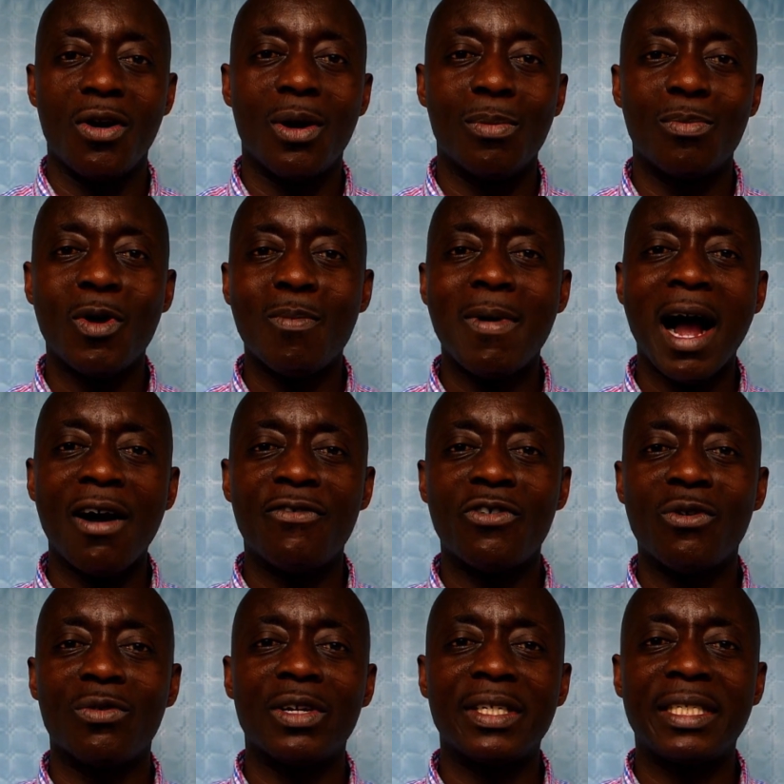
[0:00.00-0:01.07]
Mobile
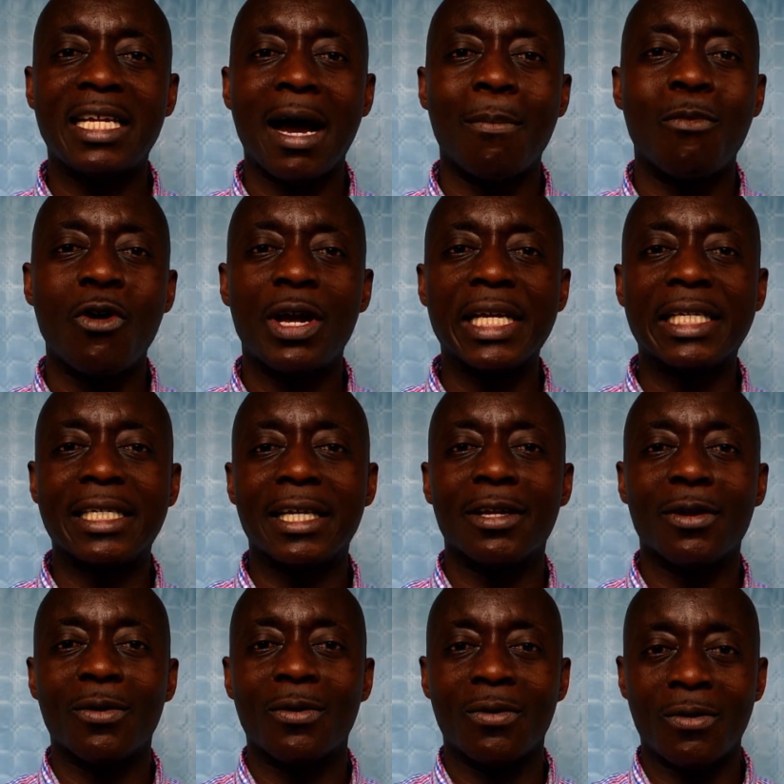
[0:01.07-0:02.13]
phone no da bokiti no
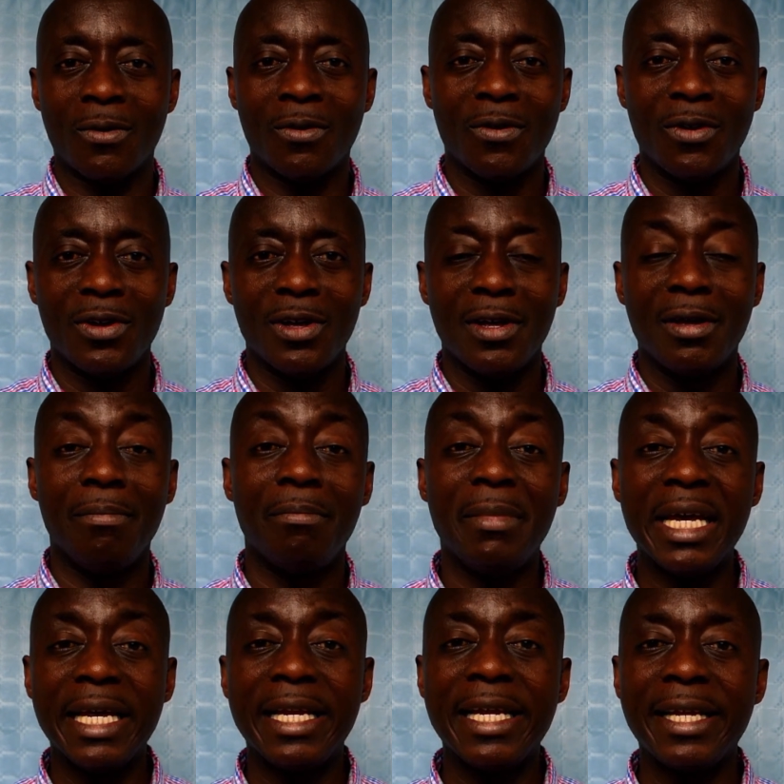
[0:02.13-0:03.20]
ho.
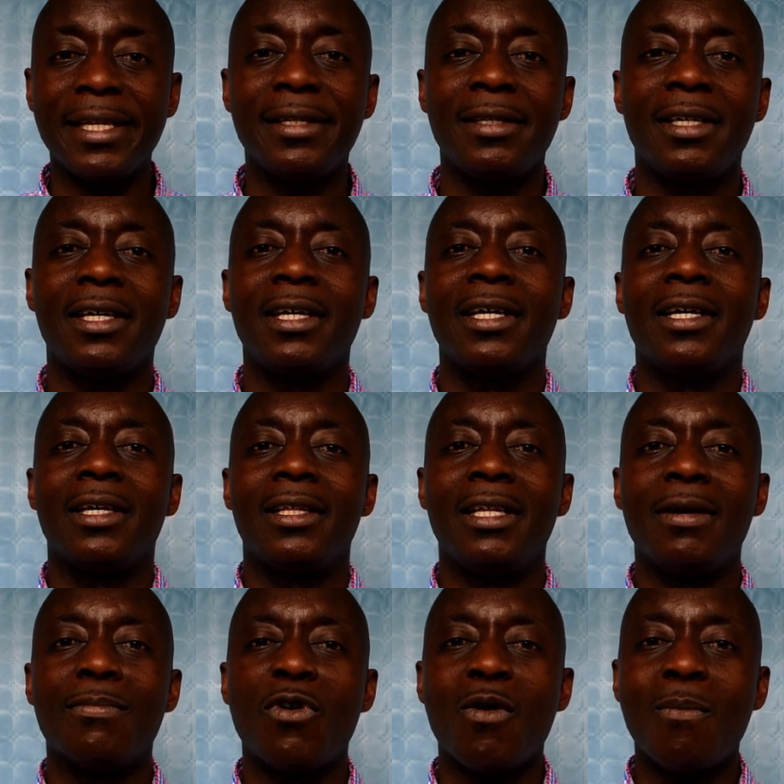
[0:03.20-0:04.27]
Meaning the
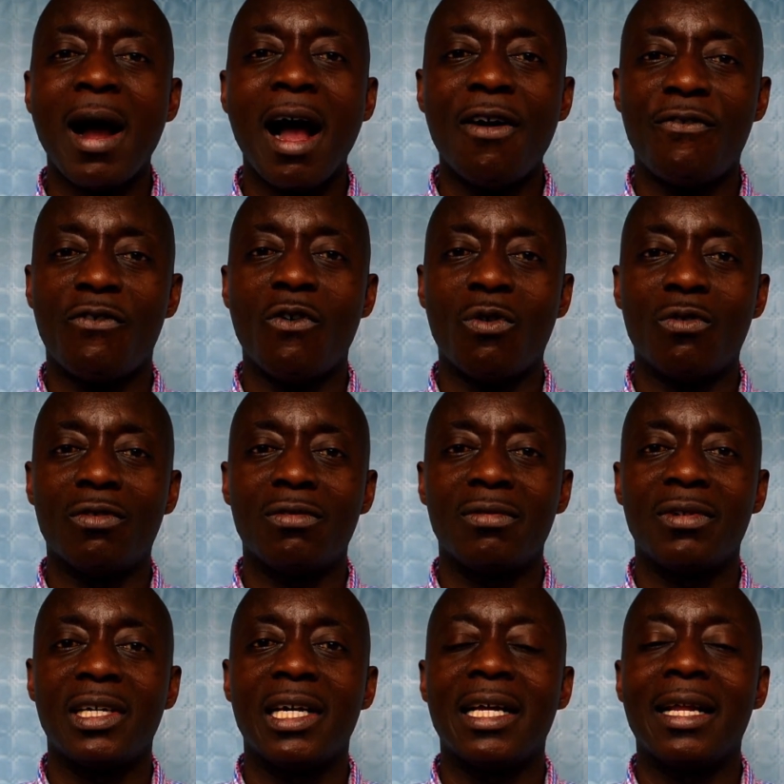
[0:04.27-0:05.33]
mobile phone
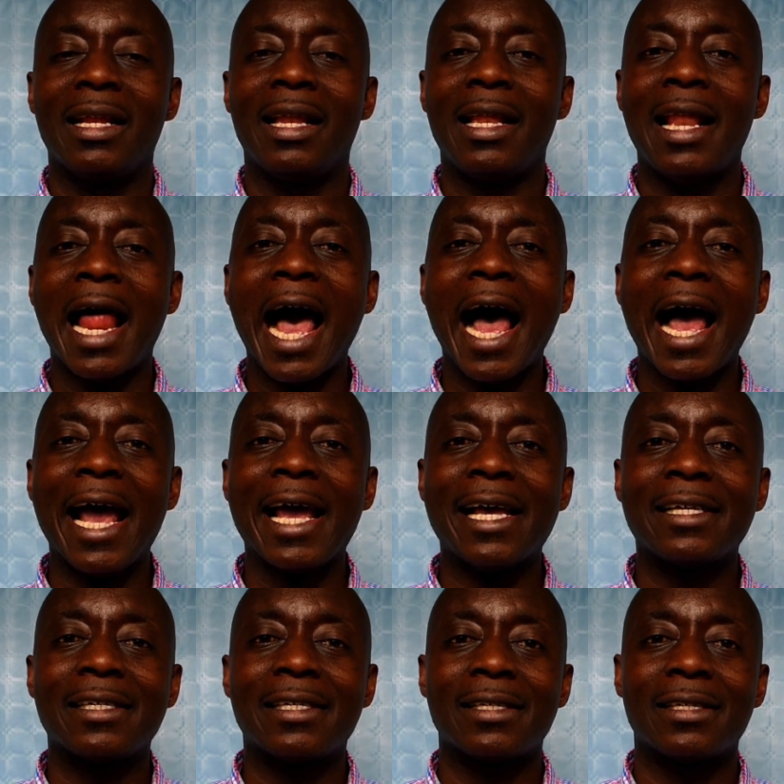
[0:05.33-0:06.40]

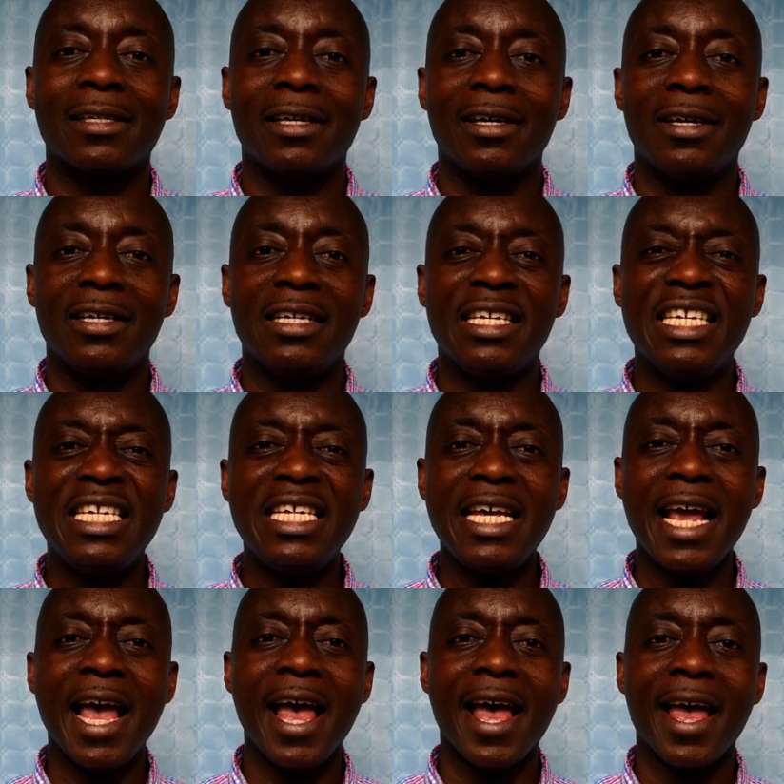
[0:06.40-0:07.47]
lies
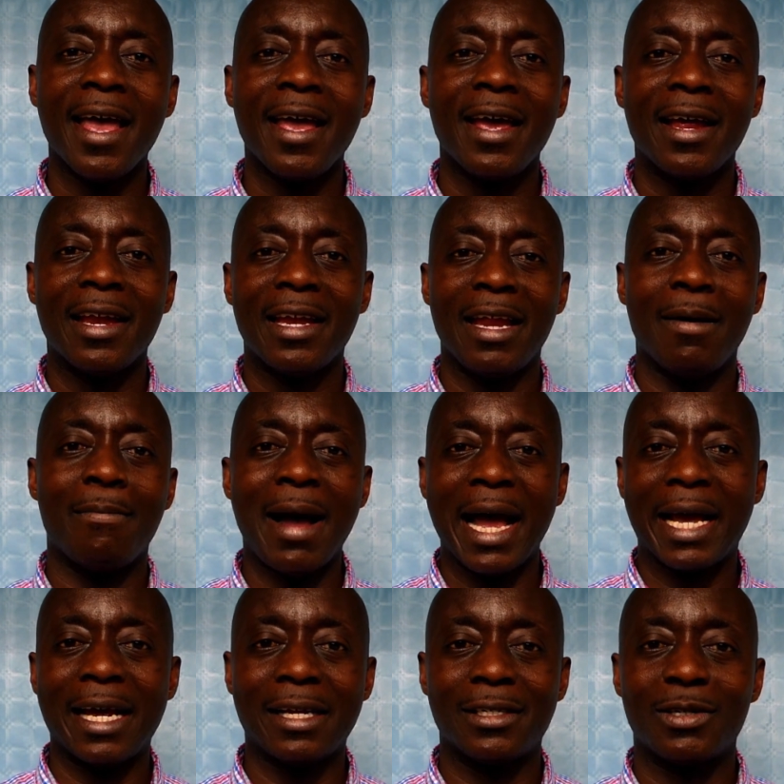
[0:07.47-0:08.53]
near the
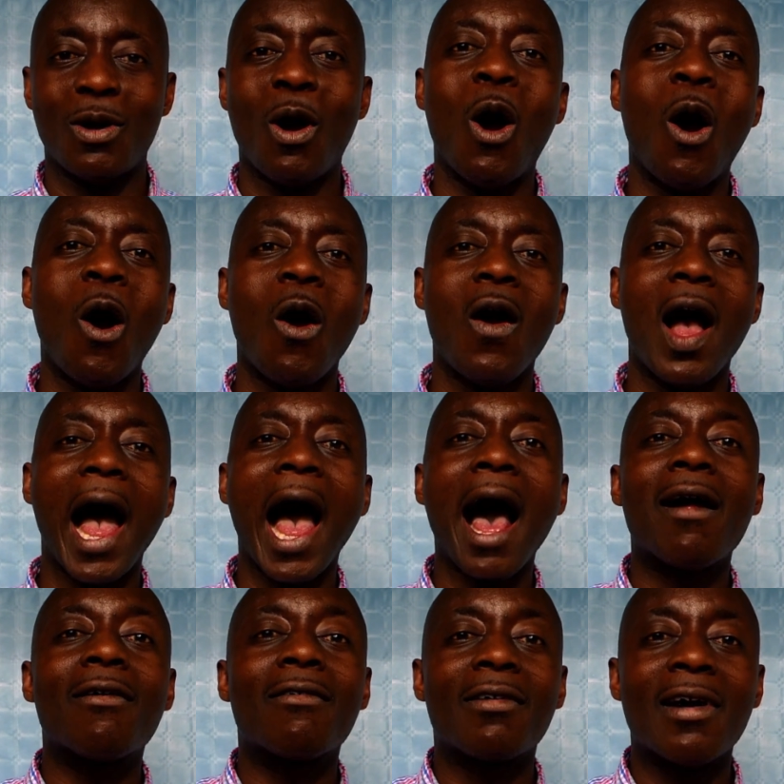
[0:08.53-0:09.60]
bucket or
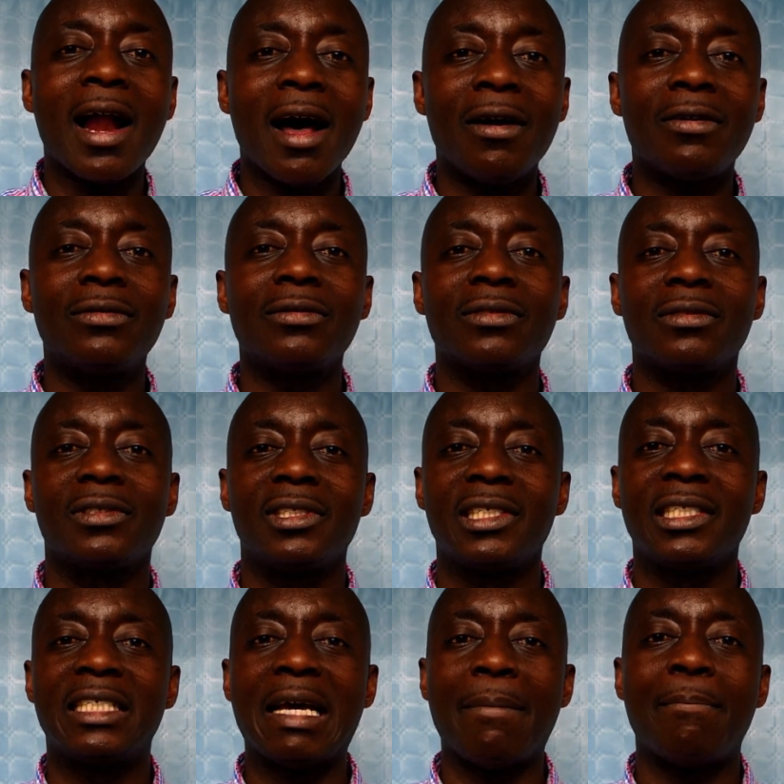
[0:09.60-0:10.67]
around
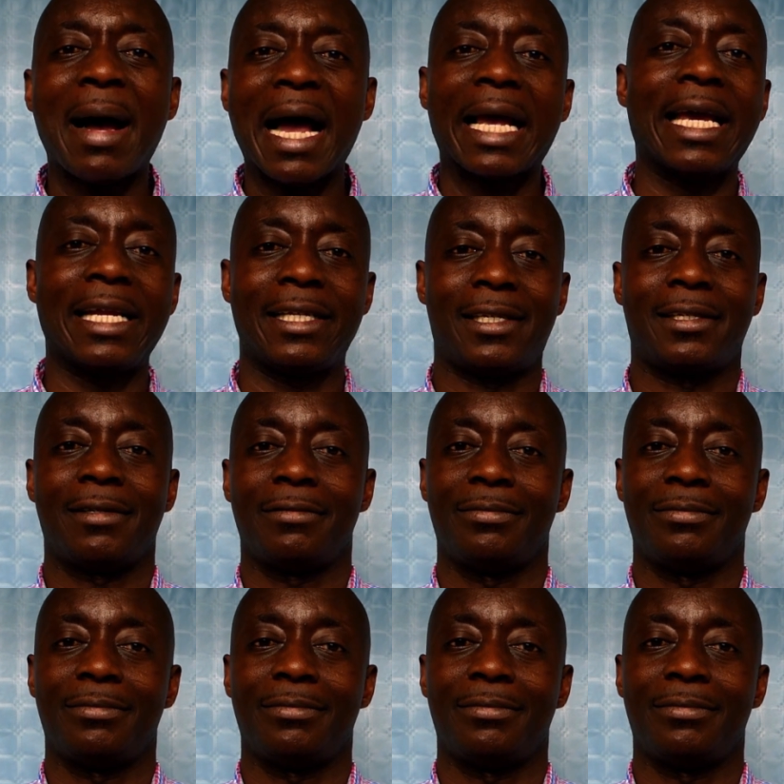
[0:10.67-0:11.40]
the bucket.